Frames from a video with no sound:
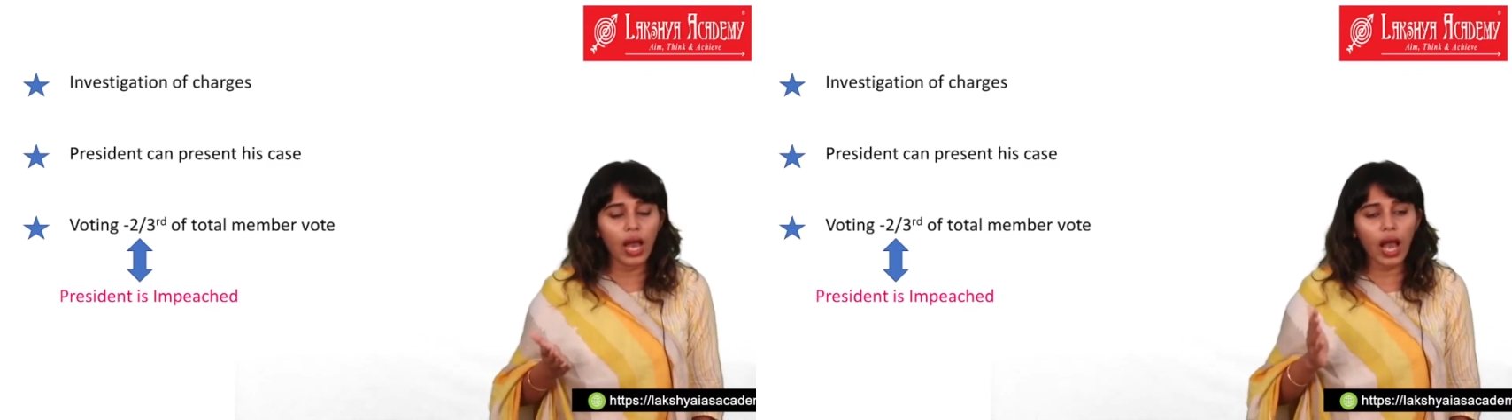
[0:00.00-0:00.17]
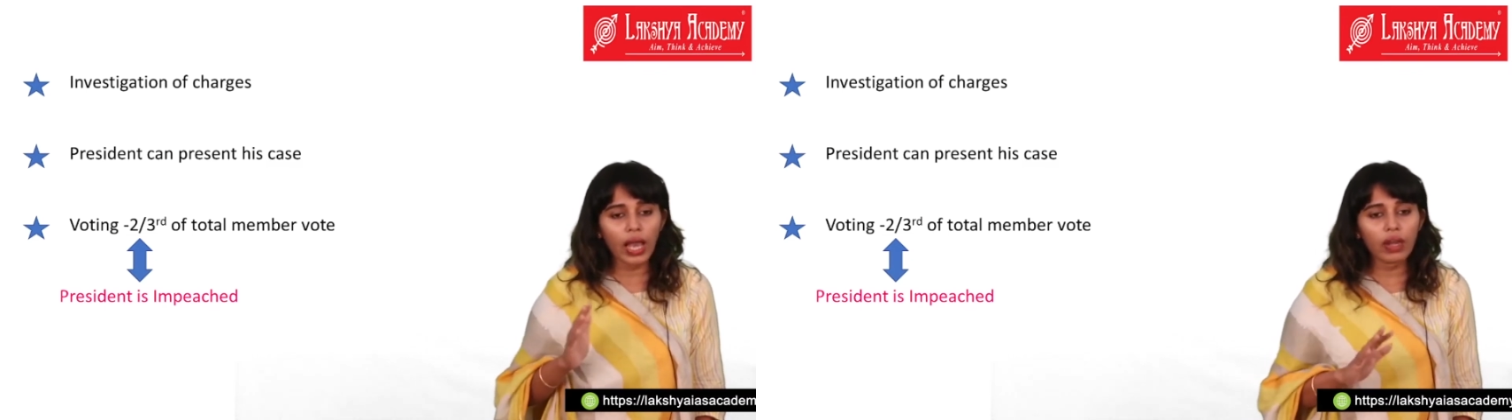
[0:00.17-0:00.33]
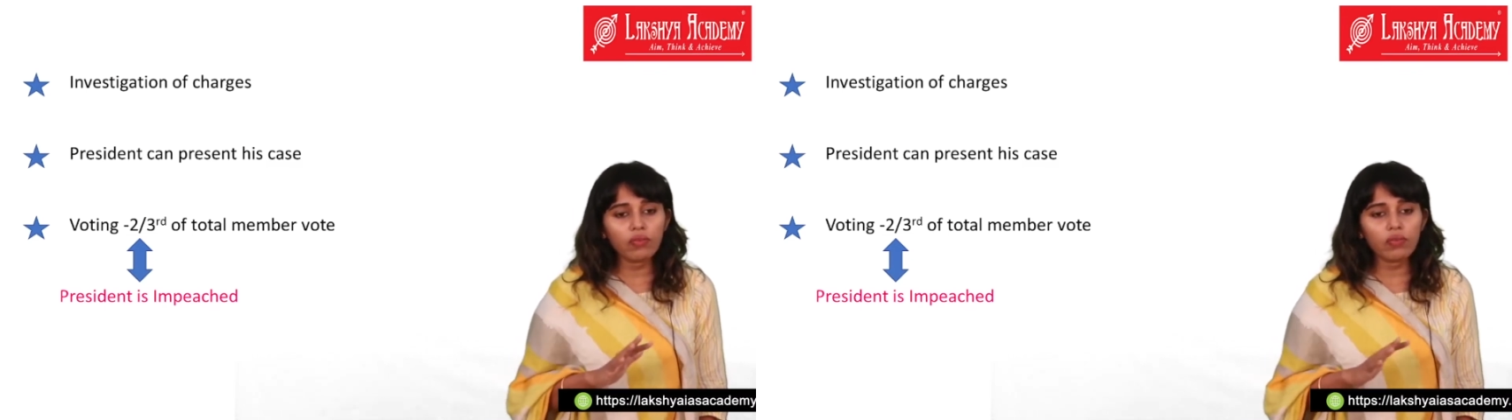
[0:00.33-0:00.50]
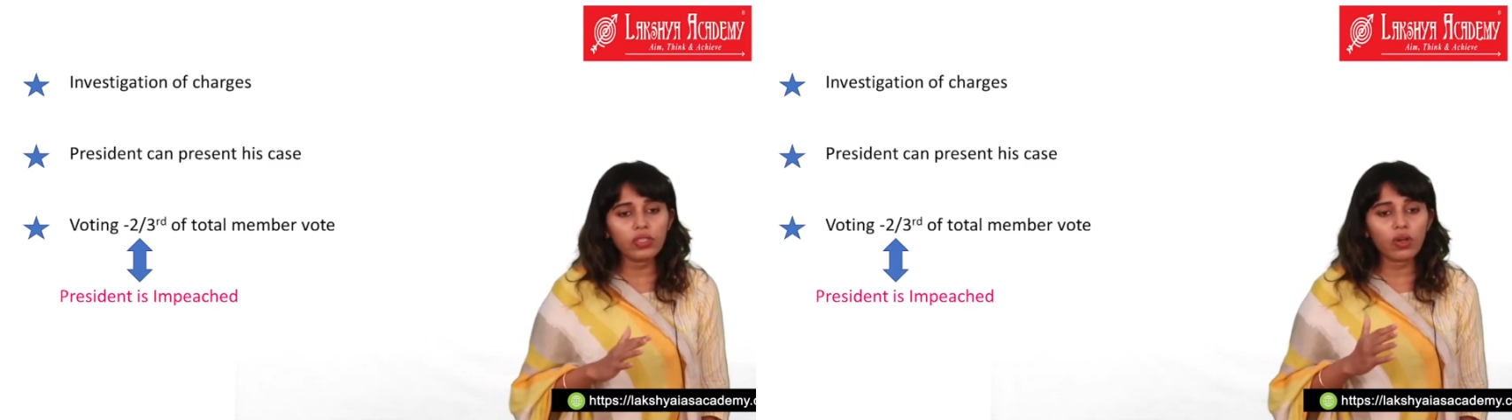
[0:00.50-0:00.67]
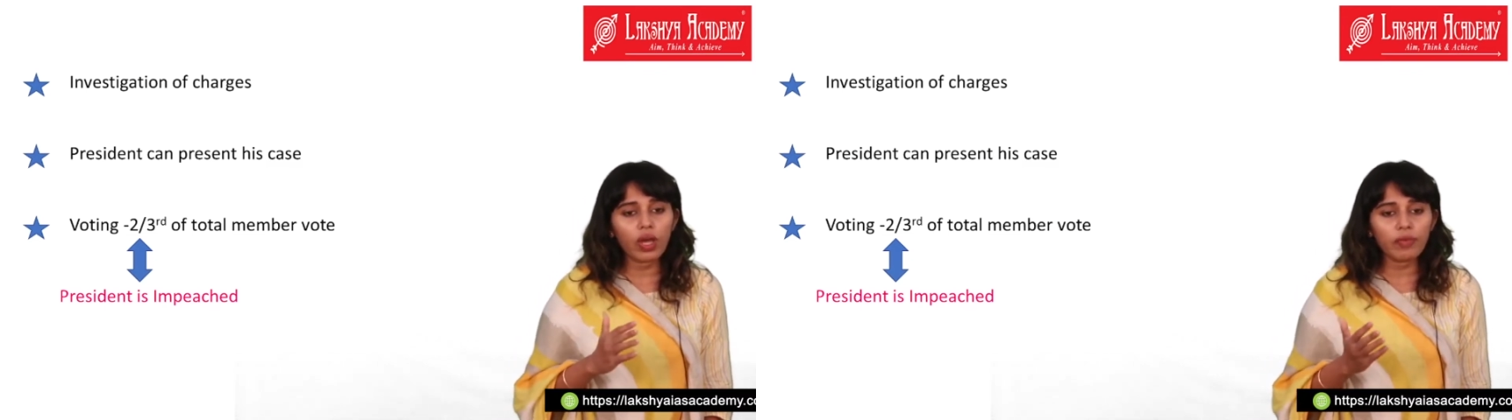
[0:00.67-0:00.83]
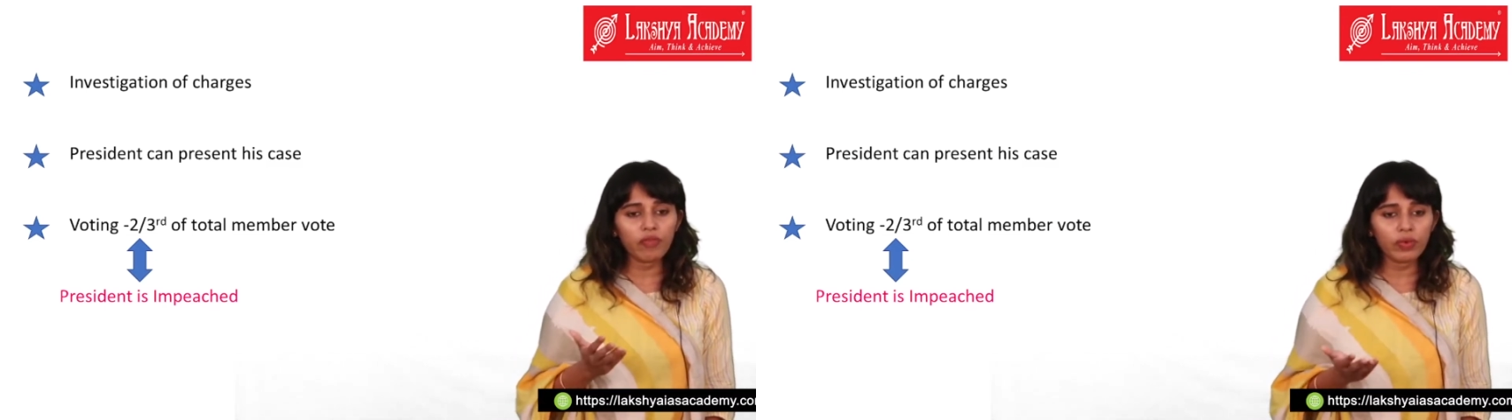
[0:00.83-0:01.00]
Again, which
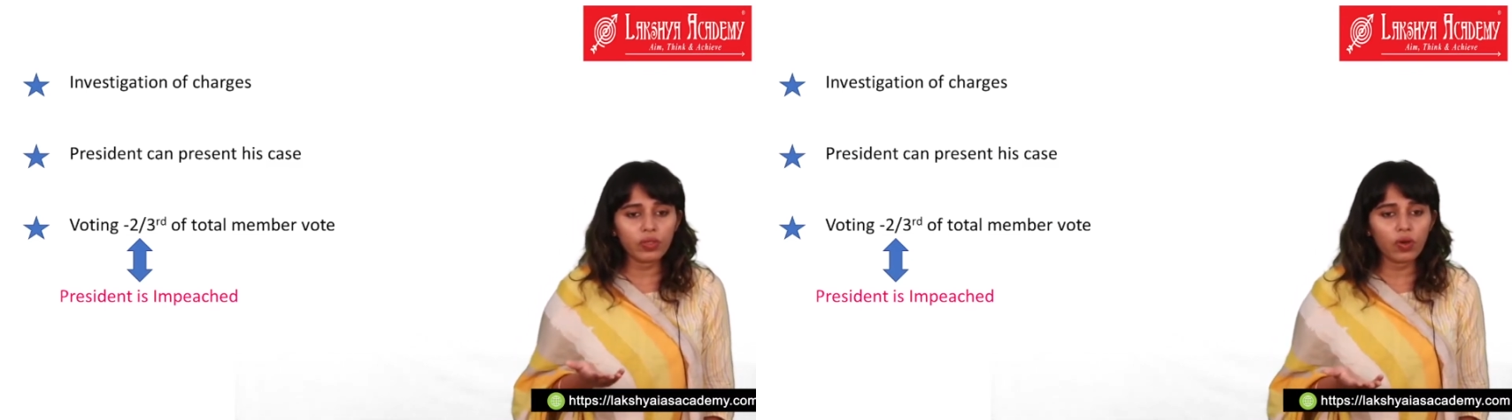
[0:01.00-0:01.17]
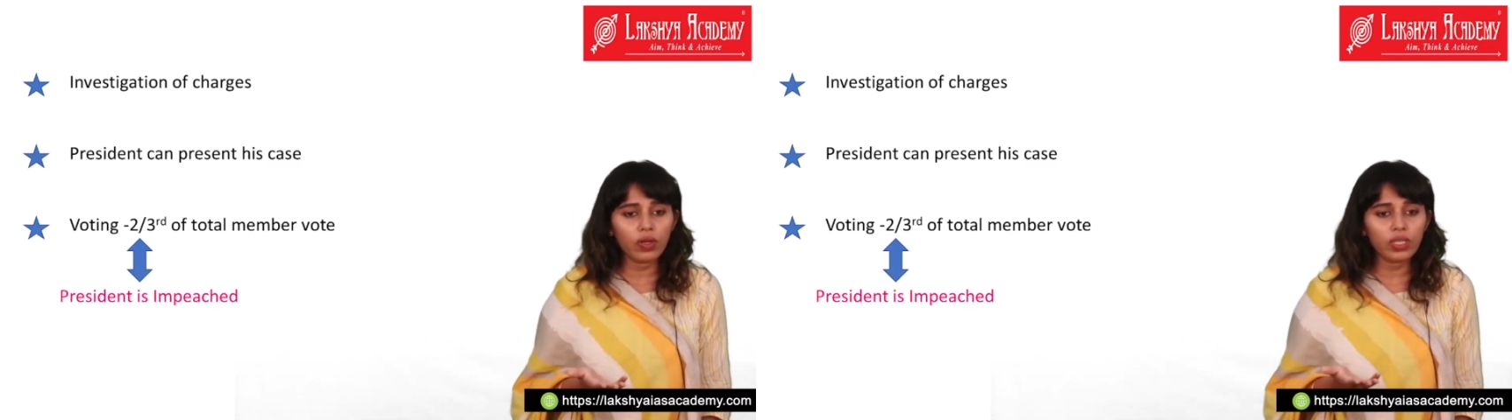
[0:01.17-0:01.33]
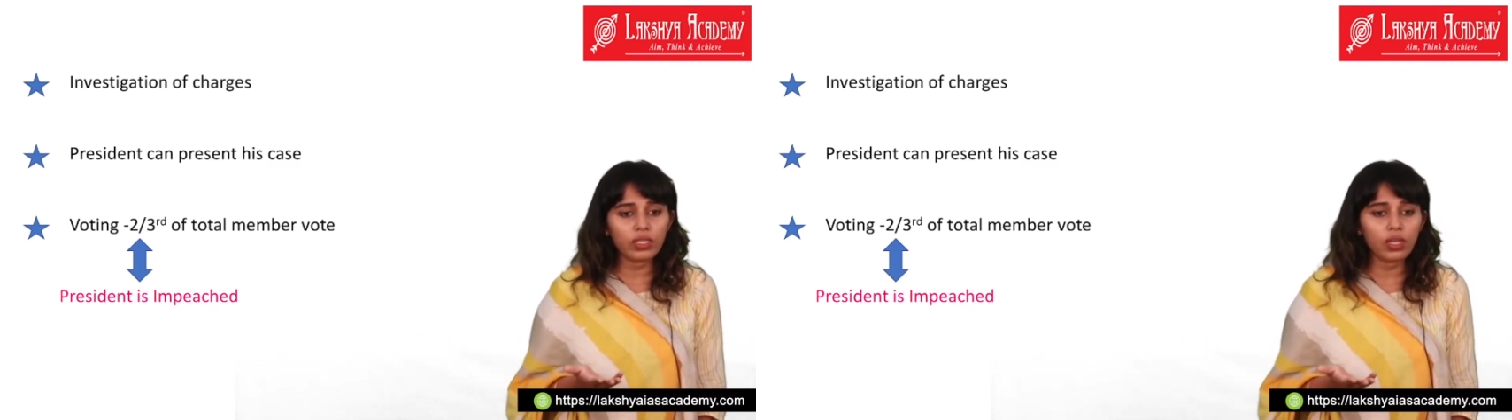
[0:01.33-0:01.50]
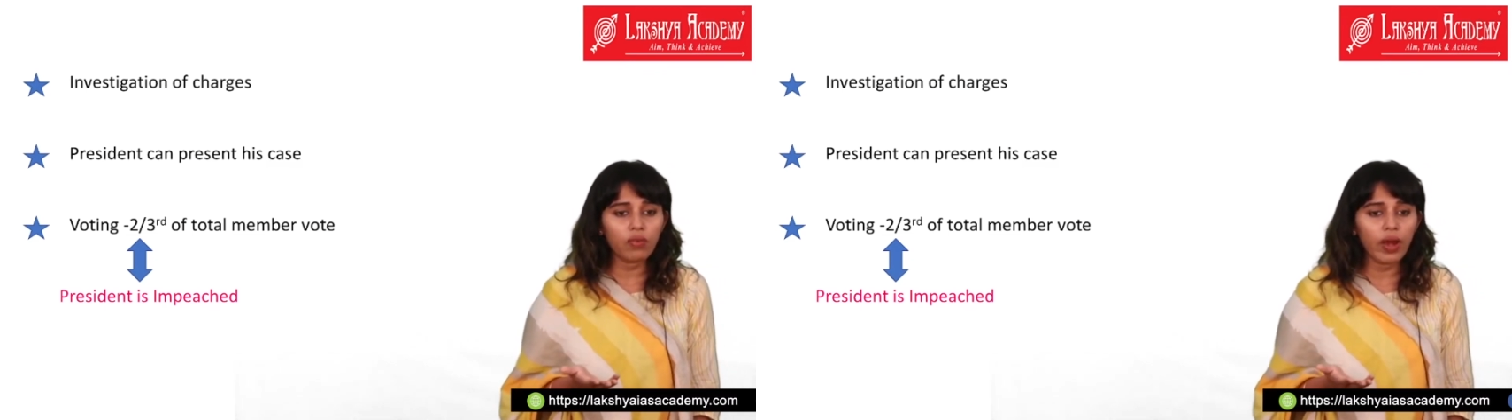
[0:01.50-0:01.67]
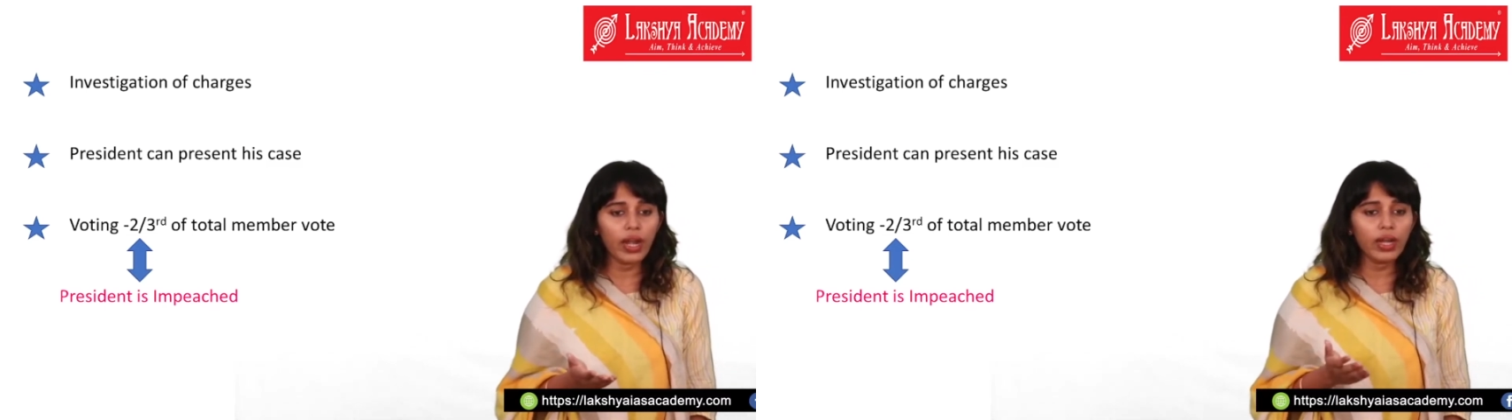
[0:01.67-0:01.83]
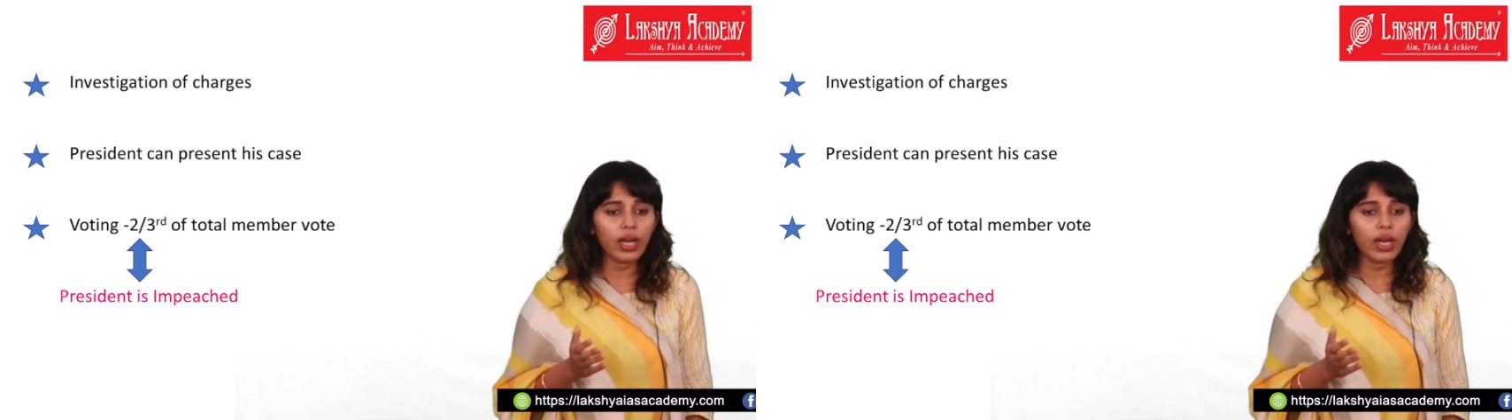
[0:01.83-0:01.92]
type of majority is required?